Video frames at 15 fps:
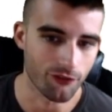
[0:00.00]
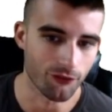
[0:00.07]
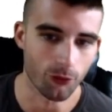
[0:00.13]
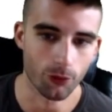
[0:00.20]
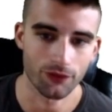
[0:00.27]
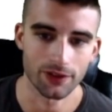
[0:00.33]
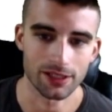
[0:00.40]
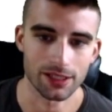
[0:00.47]

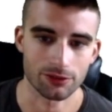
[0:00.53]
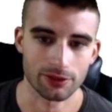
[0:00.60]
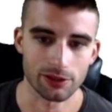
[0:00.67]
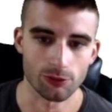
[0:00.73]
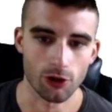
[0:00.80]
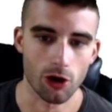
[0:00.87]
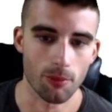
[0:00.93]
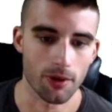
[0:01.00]
453
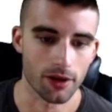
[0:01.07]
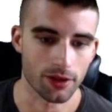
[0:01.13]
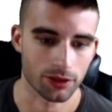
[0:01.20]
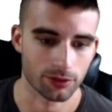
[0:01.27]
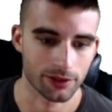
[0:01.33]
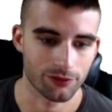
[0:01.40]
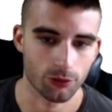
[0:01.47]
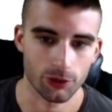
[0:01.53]
wOBA,
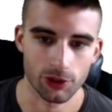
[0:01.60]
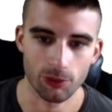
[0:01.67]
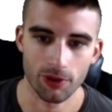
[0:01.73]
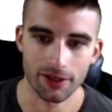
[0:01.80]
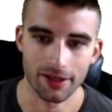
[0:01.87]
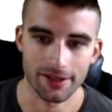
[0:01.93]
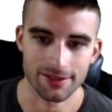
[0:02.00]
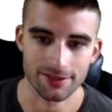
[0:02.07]

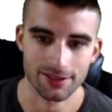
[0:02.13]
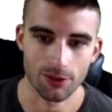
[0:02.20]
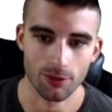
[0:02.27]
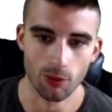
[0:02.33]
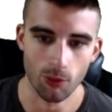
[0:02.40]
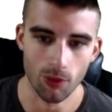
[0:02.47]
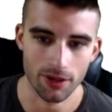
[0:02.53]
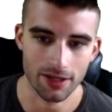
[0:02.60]
341 ISO, a
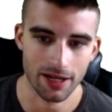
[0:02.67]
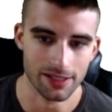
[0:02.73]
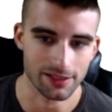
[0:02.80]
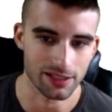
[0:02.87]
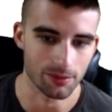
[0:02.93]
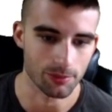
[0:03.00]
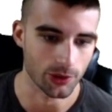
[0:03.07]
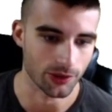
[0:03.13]

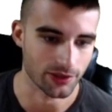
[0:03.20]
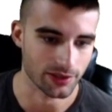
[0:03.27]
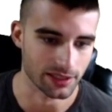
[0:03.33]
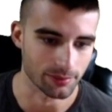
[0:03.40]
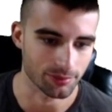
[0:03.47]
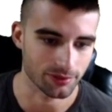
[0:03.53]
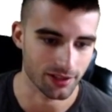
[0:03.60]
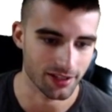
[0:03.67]
190
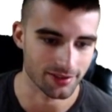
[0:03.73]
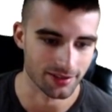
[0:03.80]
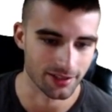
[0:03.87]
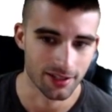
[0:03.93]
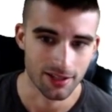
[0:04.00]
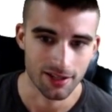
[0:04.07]
WRC+,